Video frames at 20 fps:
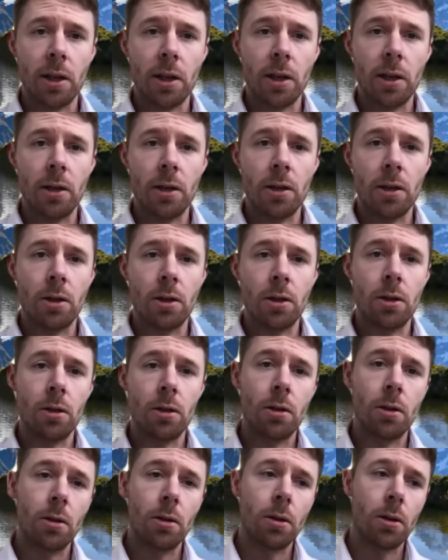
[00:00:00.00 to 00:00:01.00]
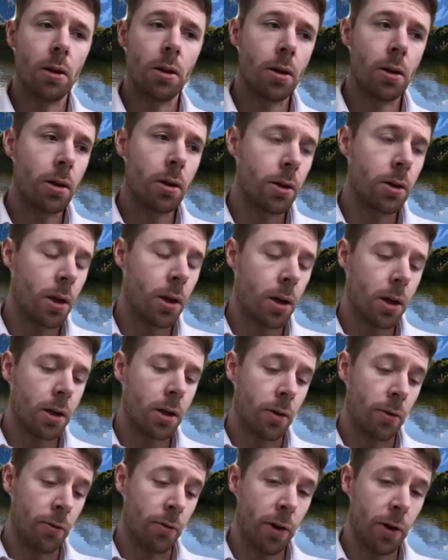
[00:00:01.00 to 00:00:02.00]
is, as a
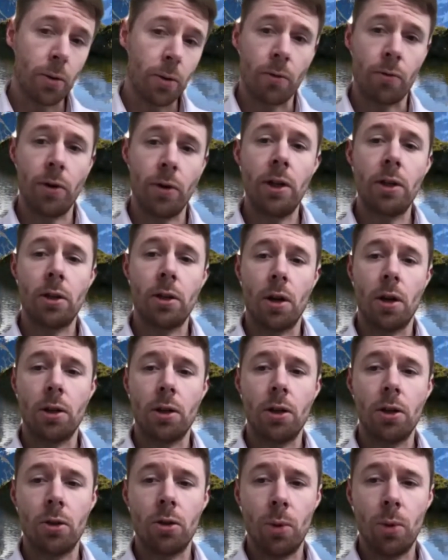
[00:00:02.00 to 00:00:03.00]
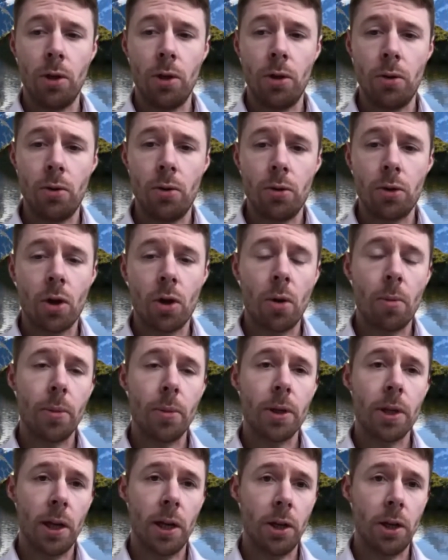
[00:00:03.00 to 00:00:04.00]
field of research, is we use
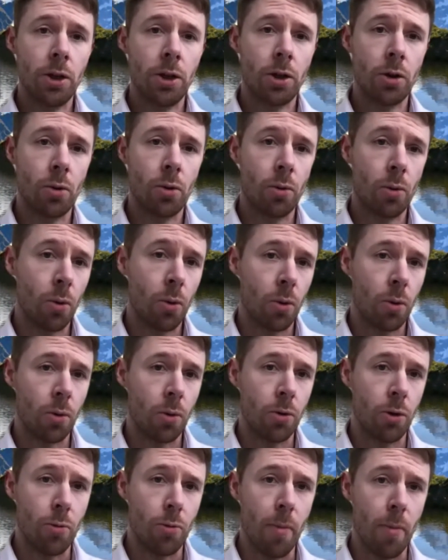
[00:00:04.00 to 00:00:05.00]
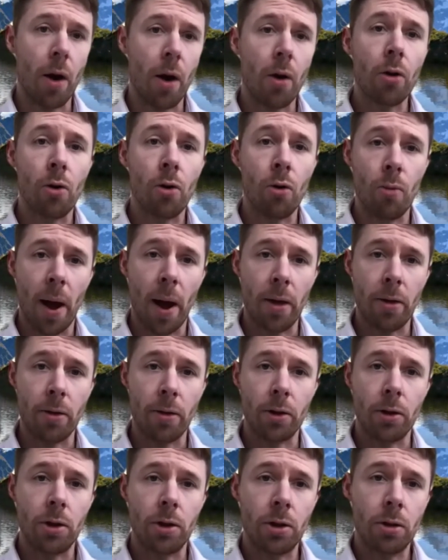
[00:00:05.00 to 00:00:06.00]
computational or numerical
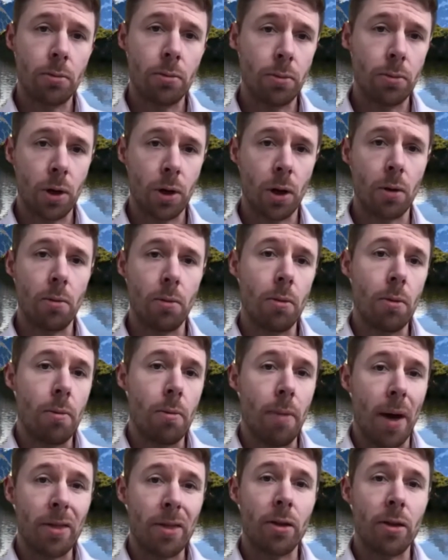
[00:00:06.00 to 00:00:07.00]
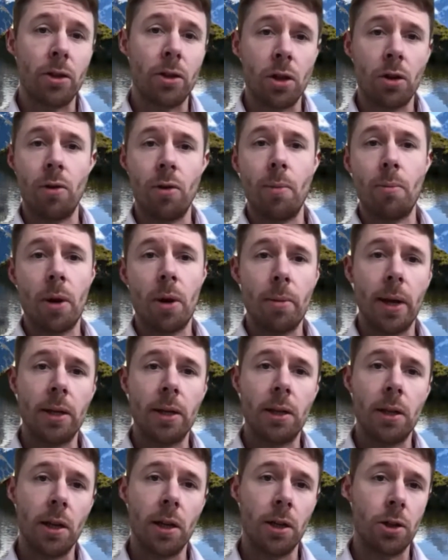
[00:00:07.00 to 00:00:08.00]
methods, so methods that are
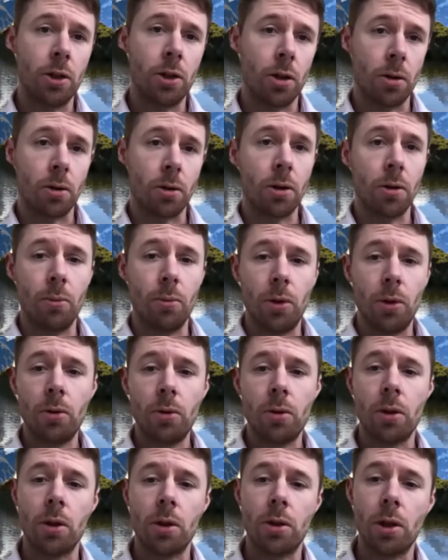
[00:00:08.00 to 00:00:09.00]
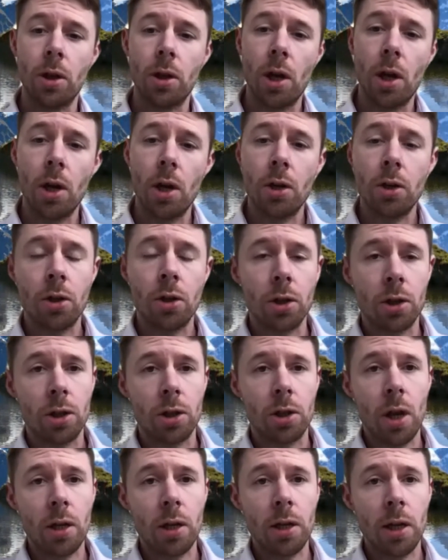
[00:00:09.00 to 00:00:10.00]
implemented into computers, to
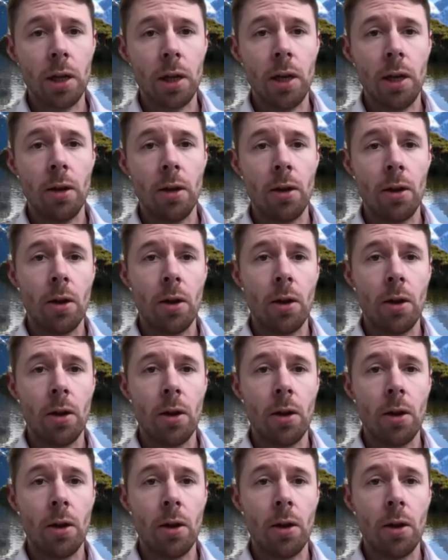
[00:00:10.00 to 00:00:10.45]
study